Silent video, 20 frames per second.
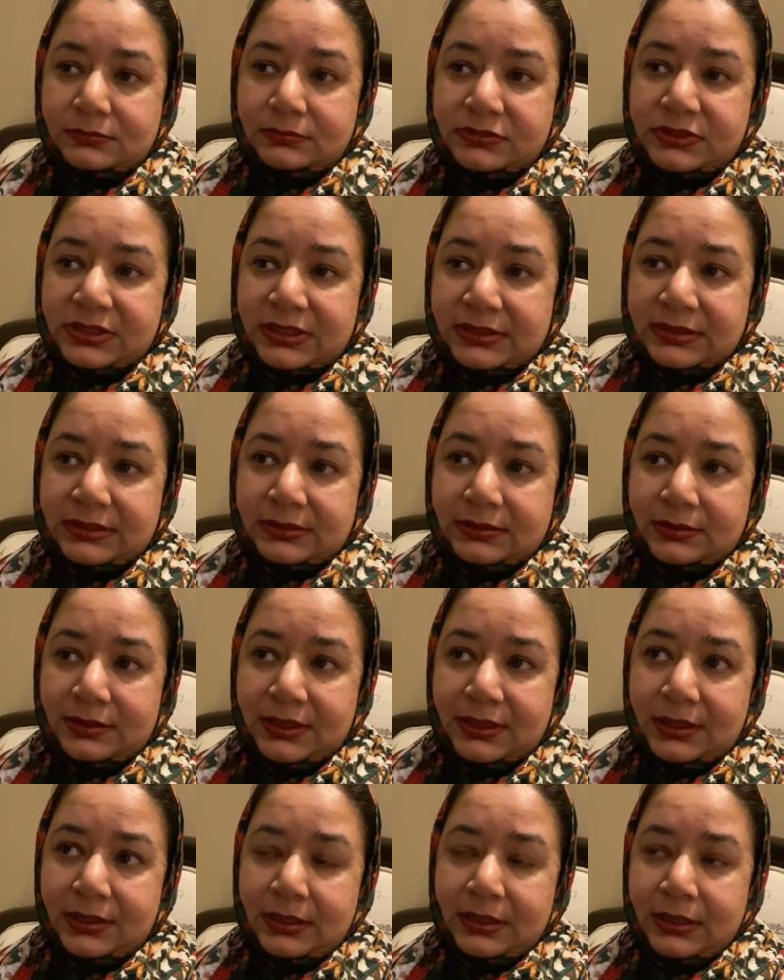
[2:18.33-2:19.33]

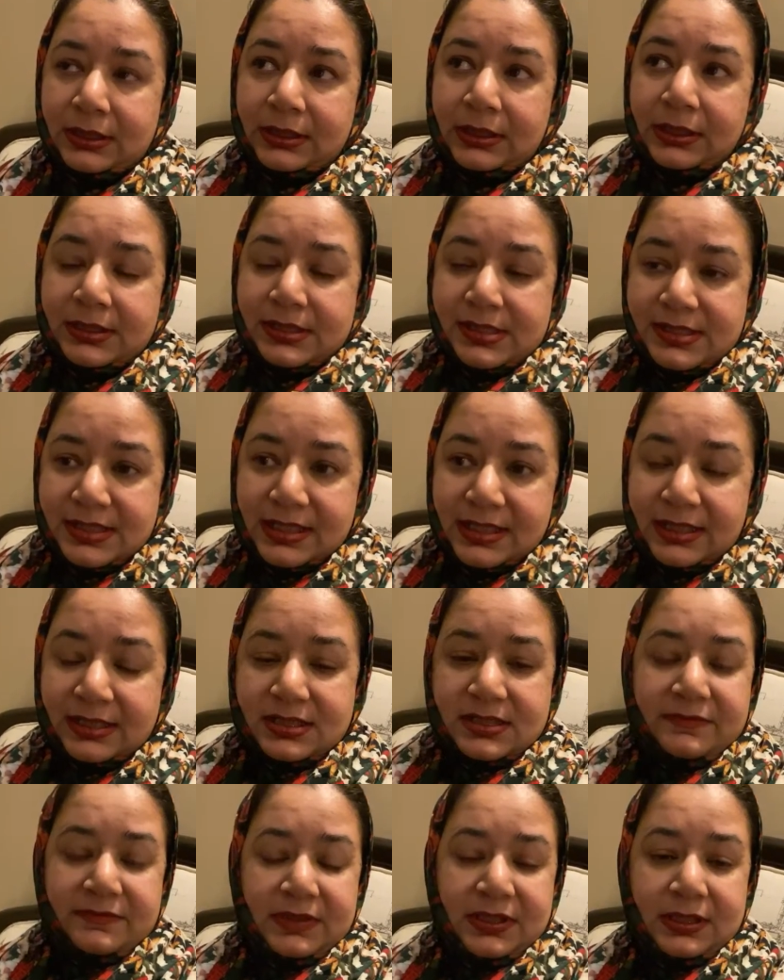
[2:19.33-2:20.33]
technically
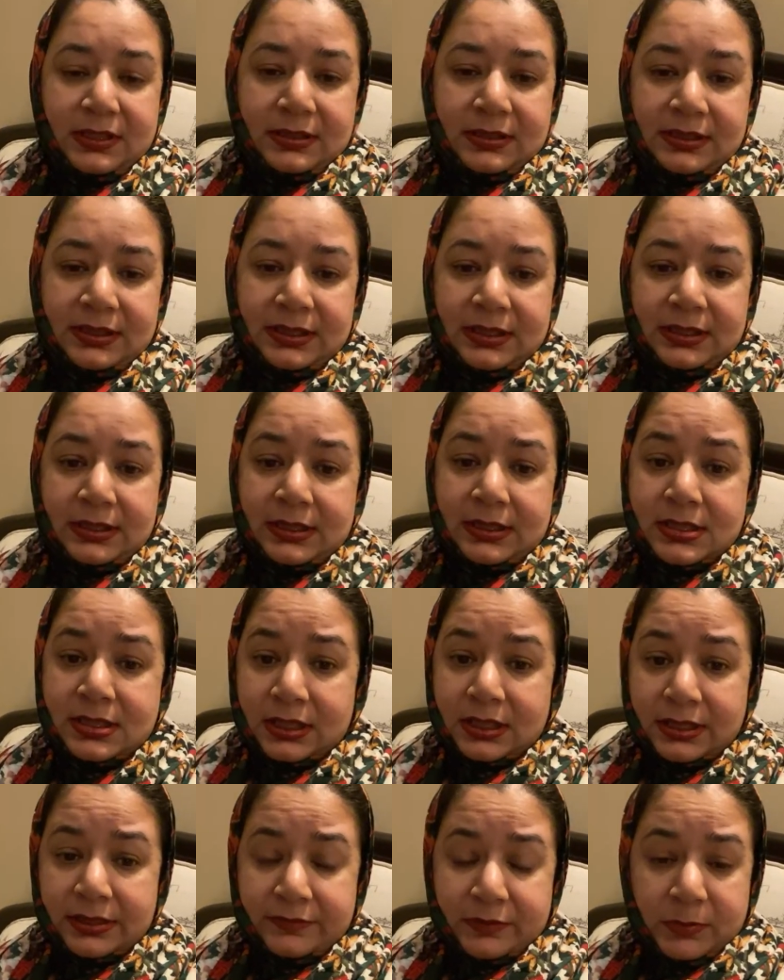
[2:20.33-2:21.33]
deactivate an
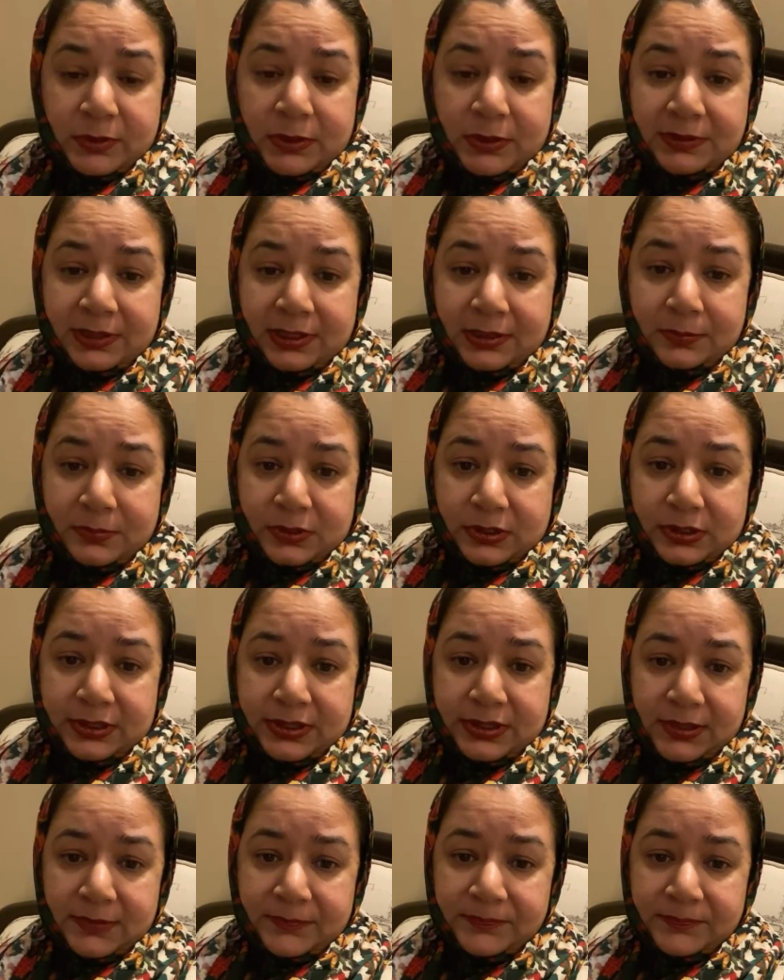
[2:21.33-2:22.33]
entire Republican Party.